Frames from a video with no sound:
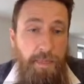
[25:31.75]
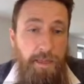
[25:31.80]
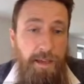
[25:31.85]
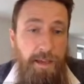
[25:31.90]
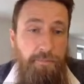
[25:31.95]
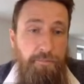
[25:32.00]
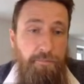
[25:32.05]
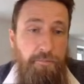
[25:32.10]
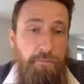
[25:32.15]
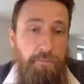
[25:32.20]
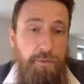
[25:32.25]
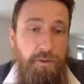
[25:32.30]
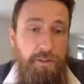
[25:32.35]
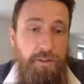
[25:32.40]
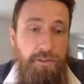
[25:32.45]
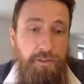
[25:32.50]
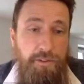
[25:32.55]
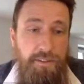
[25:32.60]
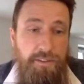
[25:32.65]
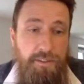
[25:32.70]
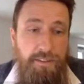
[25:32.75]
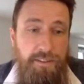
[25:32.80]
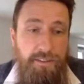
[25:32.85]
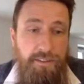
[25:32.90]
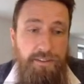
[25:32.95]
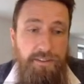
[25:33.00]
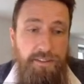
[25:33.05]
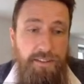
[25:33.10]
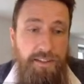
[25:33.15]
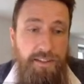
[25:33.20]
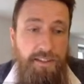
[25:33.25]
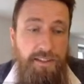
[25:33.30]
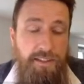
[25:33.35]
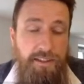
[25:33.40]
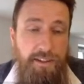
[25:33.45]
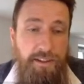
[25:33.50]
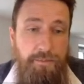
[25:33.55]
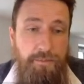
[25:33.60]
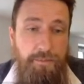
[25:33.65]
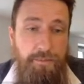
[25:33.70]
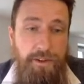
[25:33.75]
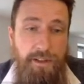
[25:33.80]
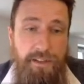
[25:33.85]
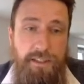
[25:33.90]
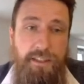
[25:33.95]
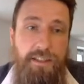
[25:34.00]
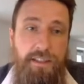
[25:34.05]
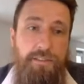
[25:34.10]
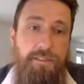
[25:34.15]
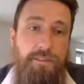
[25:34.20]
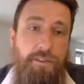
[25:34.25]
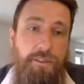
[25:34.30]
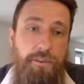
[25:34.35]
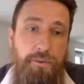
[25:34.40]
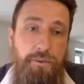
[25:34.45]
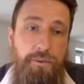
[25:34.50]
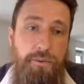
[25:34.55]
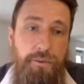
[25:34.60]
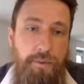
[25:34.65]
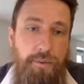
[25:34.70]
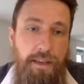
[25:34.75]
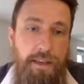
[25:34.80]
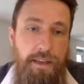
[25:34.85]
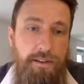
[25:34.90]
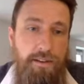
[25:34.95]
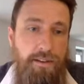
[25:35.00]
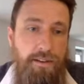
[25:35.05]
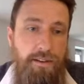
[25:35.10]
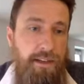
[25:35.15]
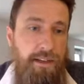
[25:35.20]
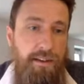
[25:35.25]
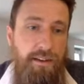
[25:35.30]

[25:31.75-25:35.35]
will continuously run even through the blackout.